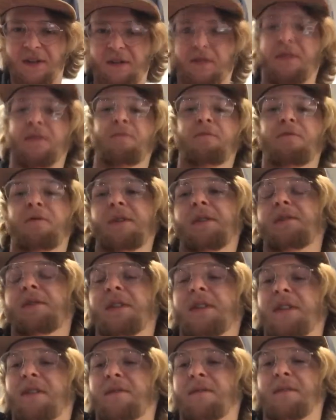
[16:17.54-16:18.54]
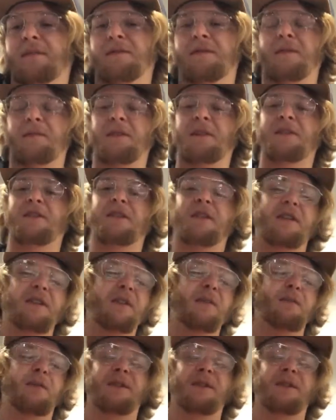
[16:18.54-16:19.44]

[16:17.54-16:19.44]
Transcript: sound completely different from each other.